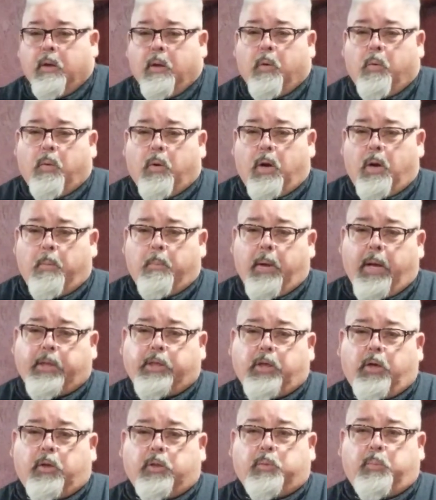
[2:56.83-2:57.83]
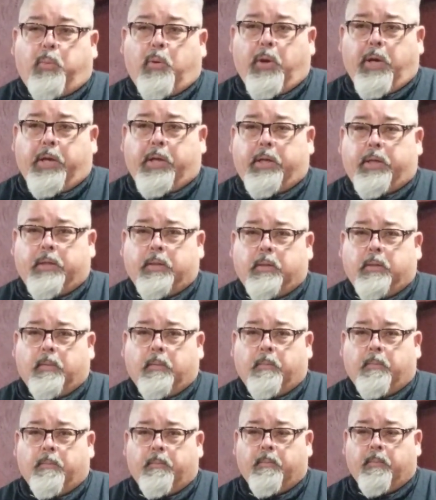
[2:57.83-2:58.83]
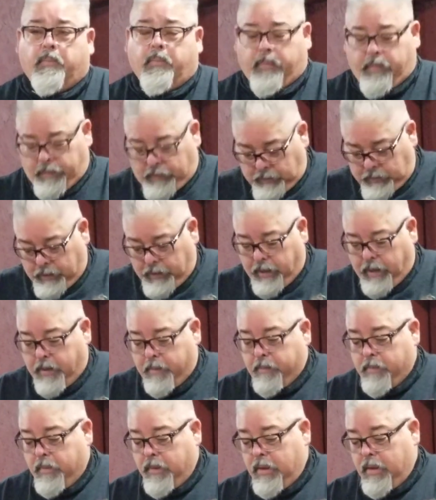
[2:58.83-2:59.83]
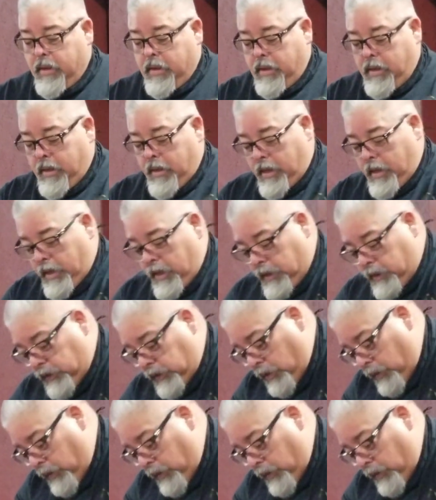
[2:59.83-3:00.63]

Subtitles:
where are my toes pointing? Yep. So